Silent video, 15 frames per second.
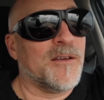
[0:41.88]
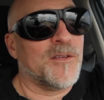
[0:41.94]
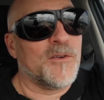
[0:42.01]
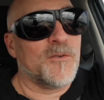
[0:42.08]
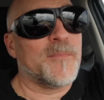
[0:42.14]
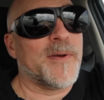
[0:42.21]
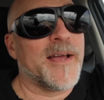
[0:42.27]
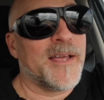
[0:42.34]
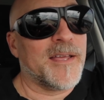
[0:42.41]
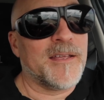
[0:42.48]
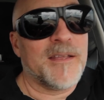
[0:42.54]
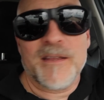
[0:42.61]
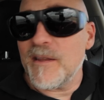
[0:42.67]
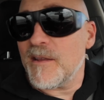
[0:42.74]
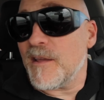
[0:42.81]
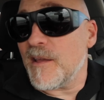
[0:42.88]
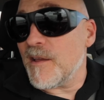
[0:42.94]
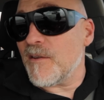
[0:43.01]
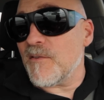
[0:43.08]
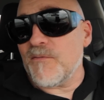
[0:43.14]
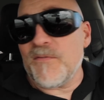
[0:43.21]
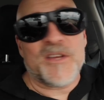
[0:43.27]
you my
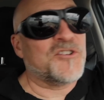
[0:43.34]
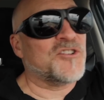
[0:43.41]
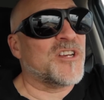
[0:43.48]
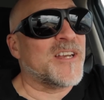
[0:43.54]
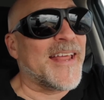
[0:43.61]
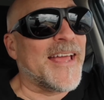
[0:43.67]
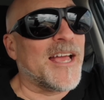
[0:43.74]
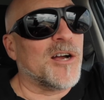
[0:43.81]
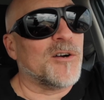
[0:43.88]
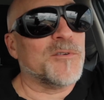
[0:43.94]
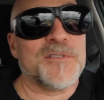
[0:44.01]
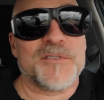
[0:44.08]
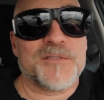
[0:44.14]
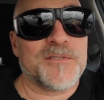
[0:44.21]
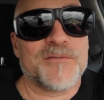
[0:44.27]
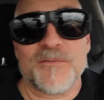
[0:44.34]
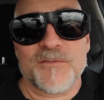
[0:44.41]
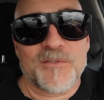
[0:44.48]
vision now is